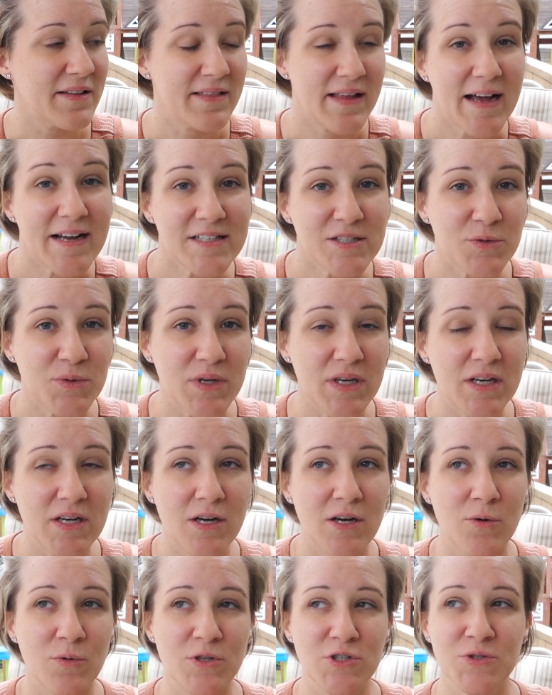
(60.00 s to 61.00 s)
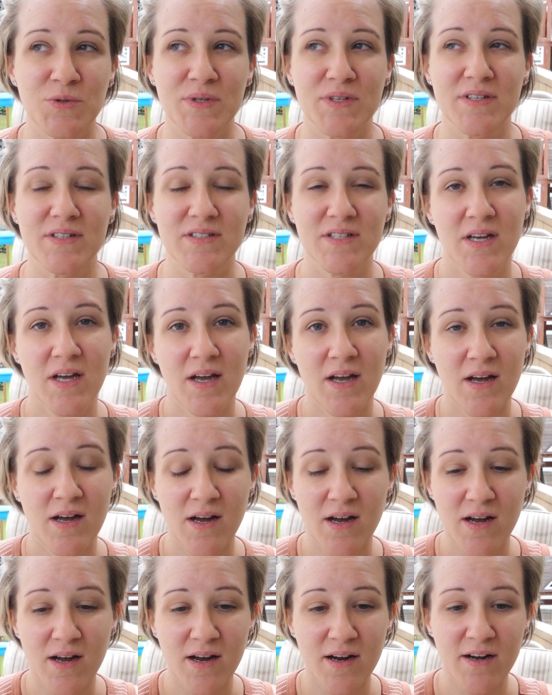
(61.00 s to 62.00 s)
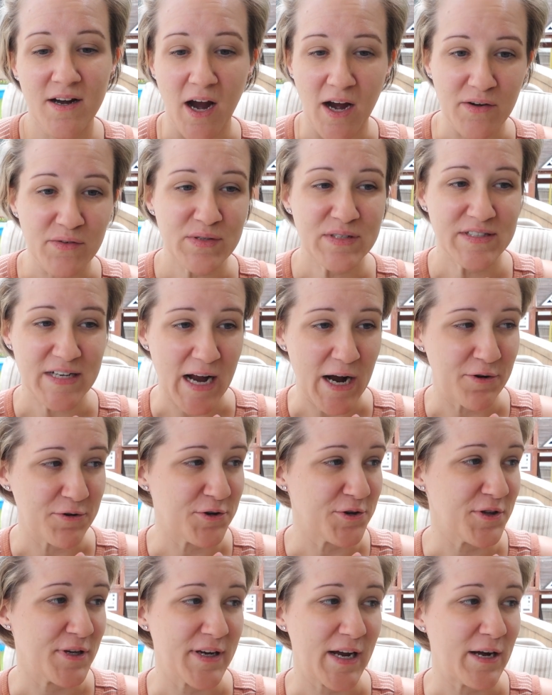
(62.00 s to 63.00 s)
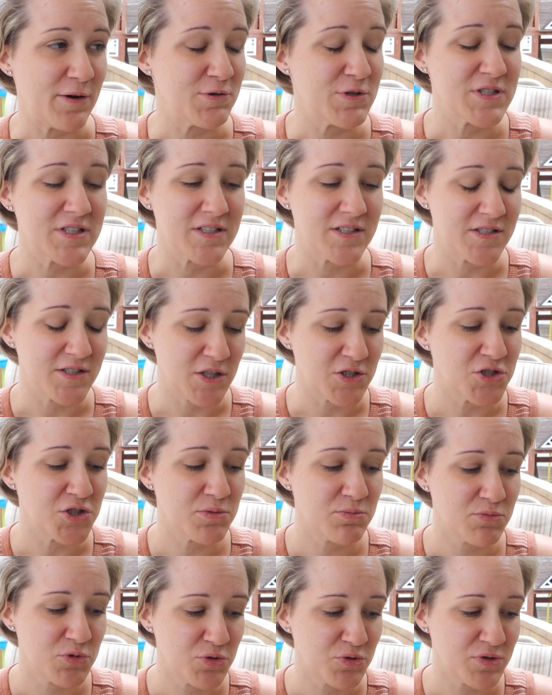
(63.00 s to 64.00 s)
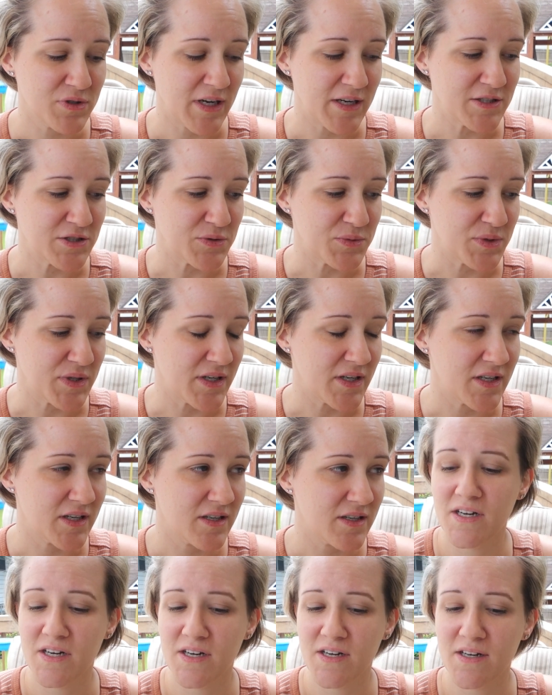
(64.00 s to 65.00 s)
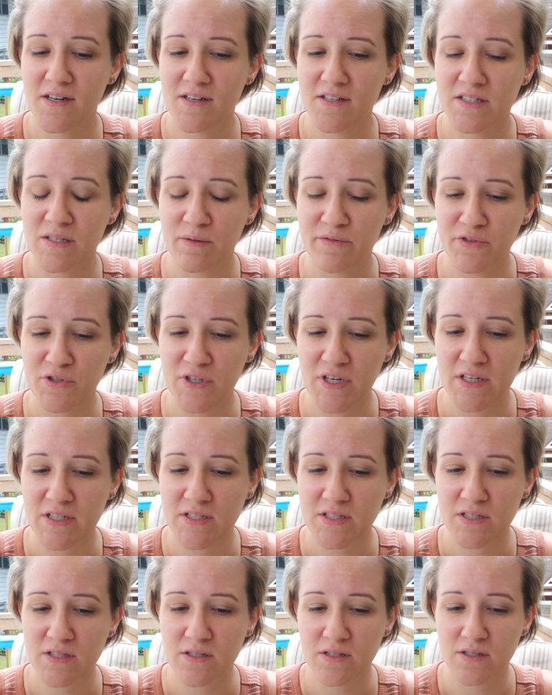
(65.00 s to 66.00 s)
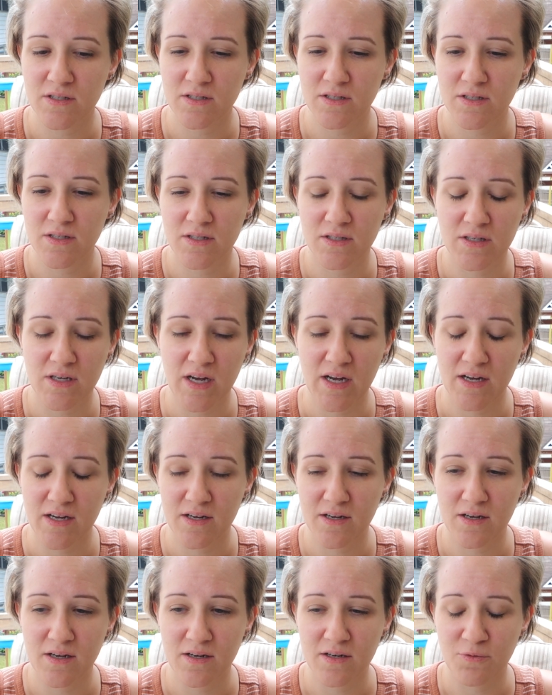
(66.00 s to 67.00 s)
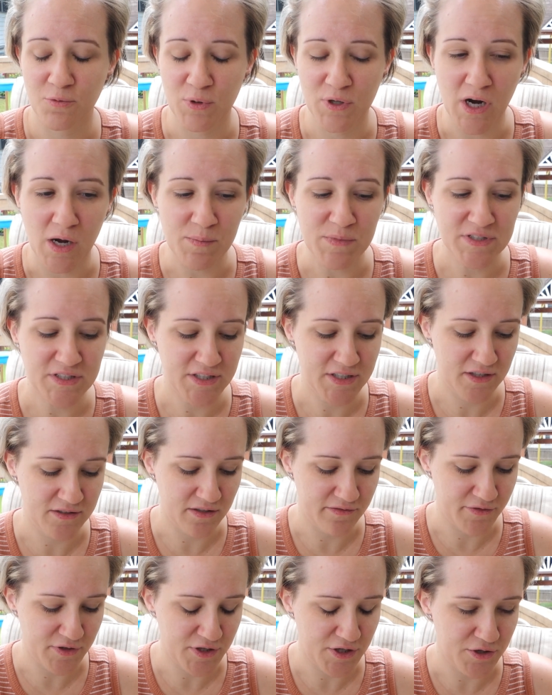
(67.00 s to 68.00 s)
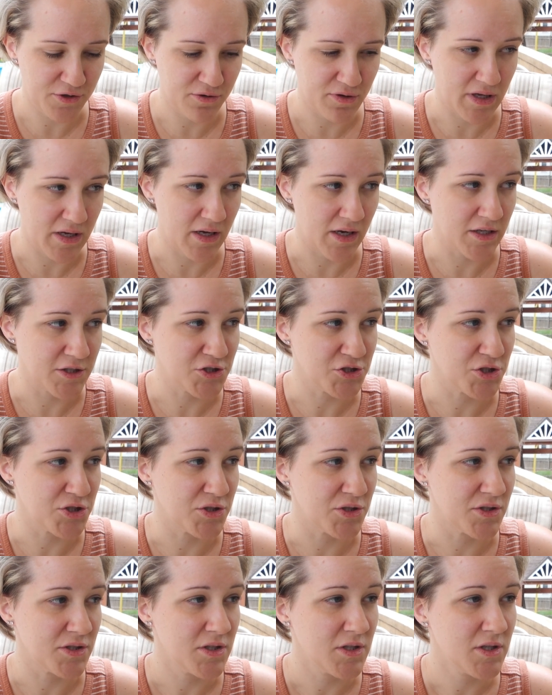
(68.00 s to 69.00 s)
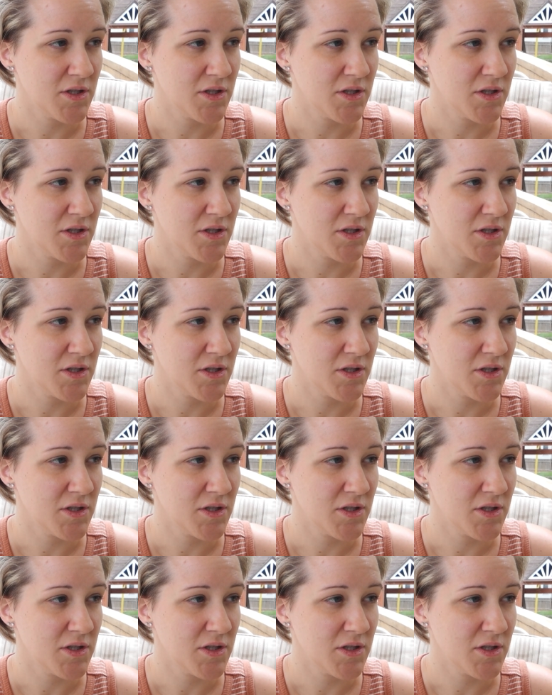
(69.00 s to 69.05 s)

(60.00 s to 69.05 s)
last week, which was kind of a downer. Like, I was in such a mood last week. Some of you guys were commenting on that video that I should,